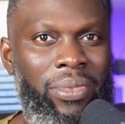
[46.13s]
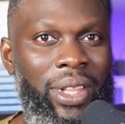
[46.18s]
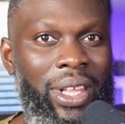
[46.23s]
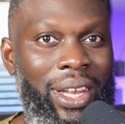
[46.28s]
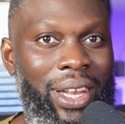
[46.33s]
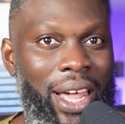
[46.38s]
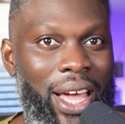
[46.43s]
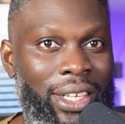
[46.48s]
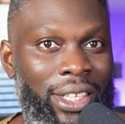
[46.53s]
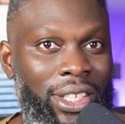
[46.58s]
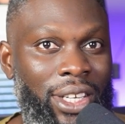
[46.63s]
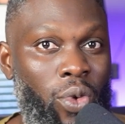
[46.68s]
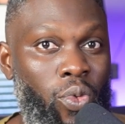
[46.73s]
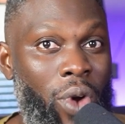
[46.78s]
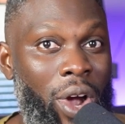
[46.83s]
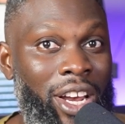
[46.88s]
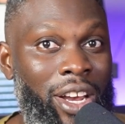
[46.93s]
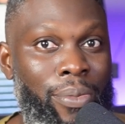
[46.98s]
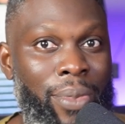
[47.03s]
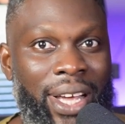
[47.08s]
The larger
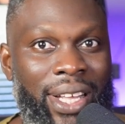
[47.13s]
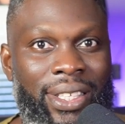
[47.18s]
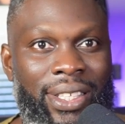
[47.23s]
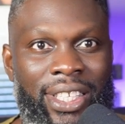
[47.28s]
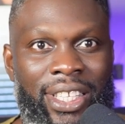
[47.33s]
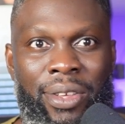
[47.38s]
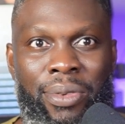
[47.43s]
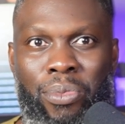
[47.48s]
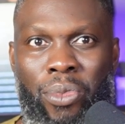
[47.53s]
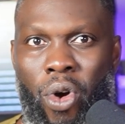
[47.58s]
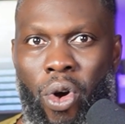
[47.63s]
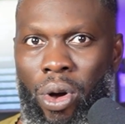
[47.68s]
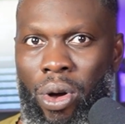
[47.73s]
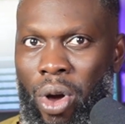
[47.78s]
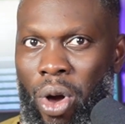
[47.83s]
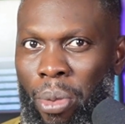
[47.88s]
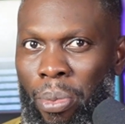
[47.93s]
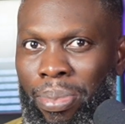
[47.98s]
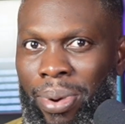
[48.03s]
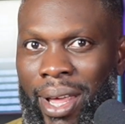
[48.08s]
one might seem more
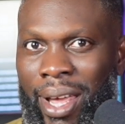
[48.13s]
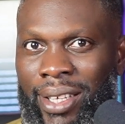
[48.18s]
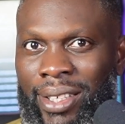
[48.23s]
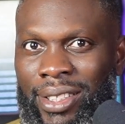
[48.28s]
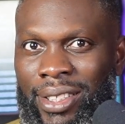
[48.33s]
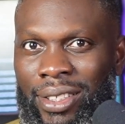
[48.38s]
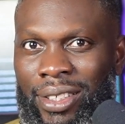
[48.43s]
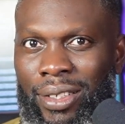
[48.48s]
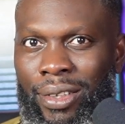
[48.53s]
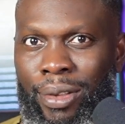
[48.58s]
complex,